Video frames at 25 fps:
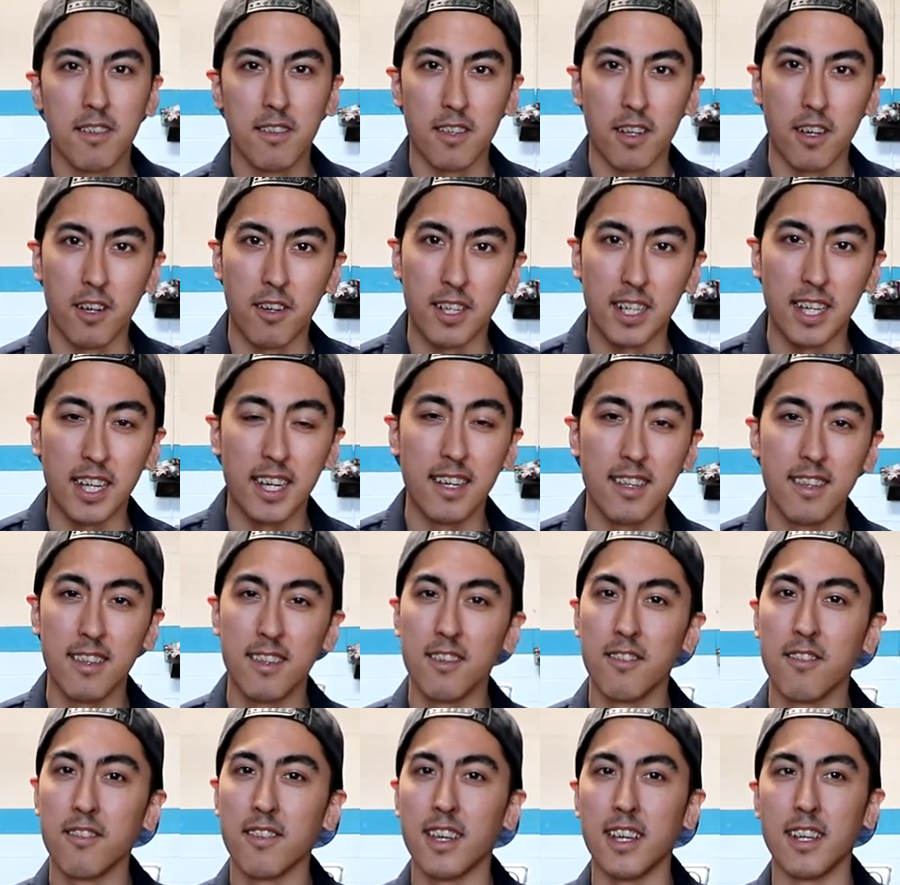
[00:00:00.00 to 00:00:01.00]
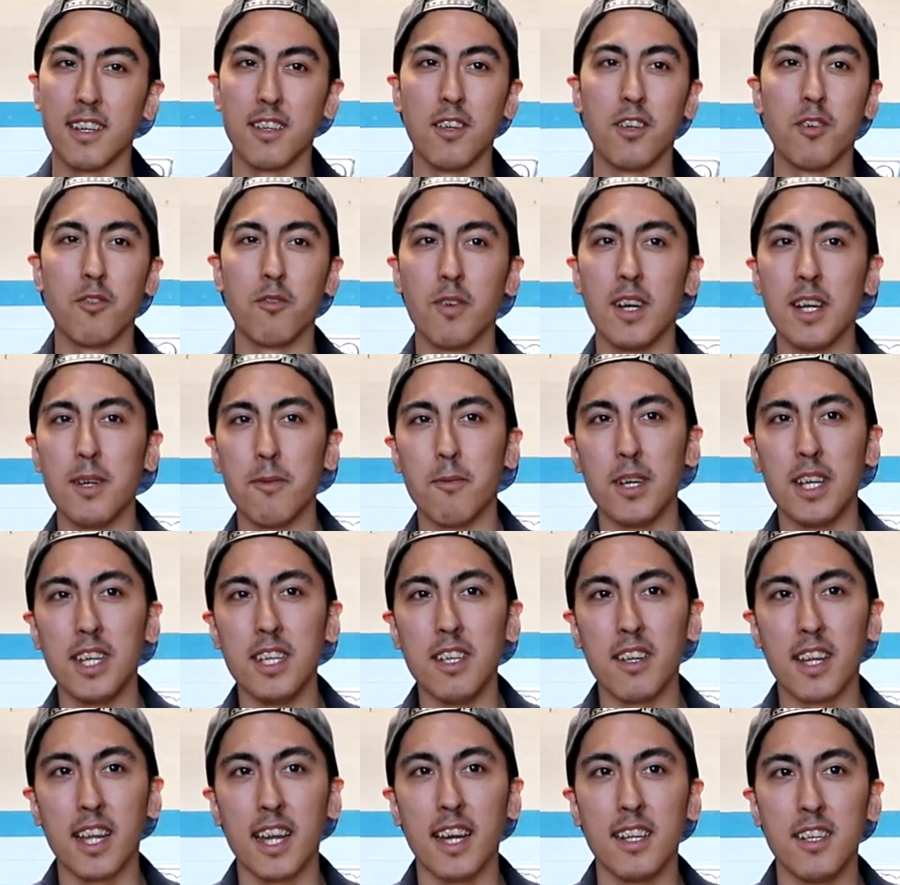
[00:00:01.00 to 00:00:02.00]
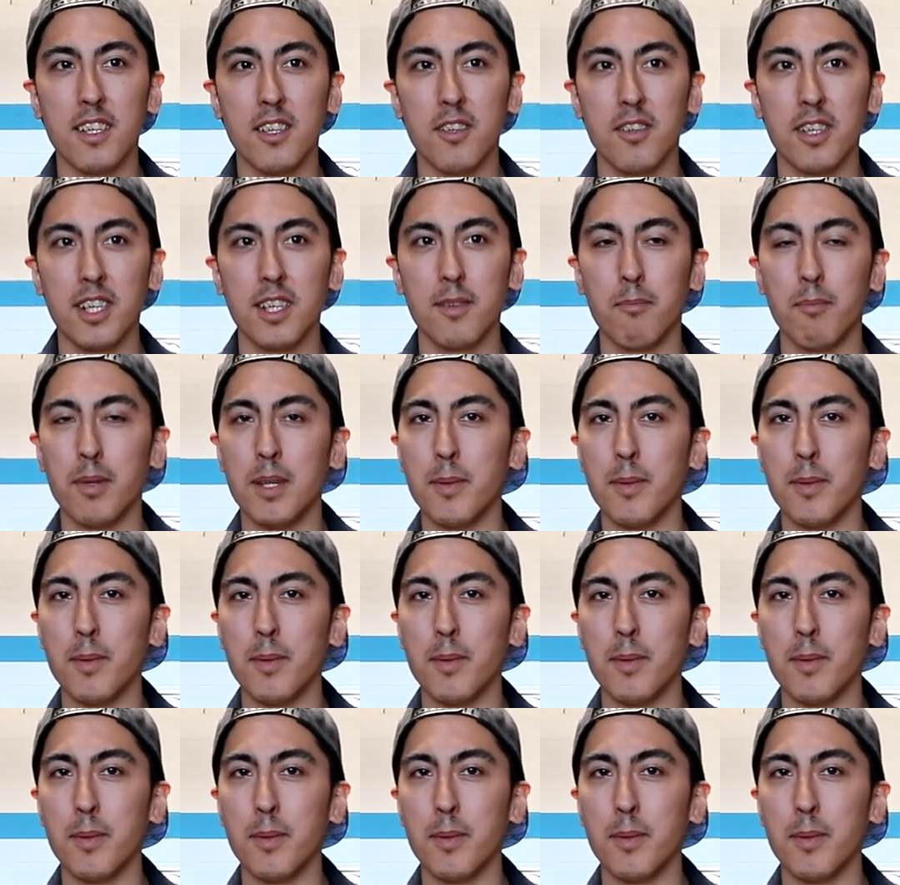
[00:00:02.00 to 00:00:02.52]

So again, there's like no right way you can do it.